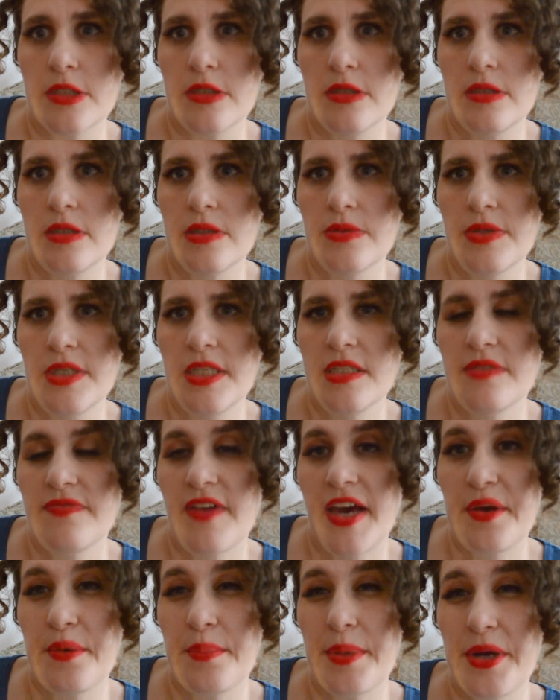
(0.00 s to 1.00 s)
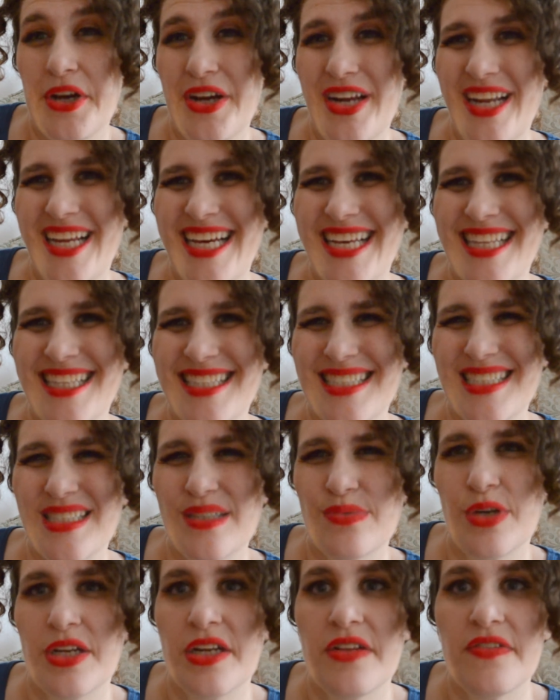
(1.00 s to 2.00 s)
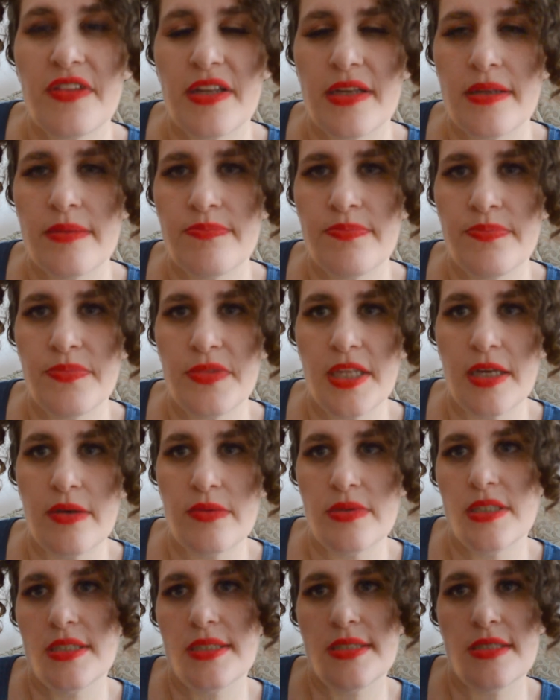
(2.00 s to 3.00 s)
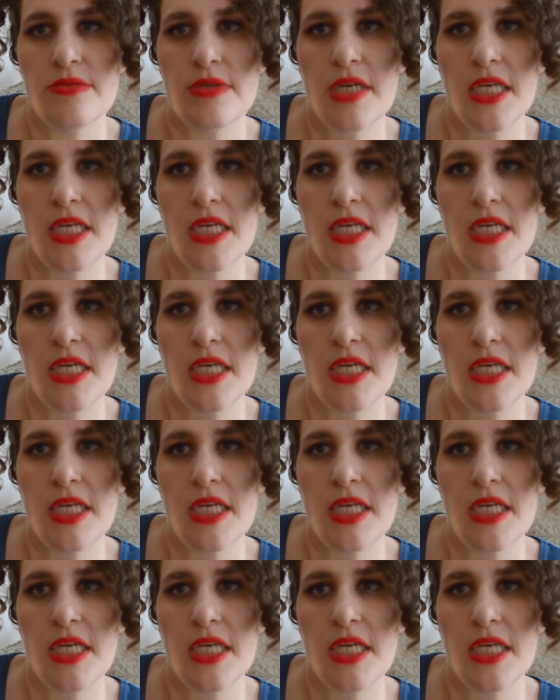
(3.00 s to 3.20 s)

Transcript: This one is Firebird. This is one of them that was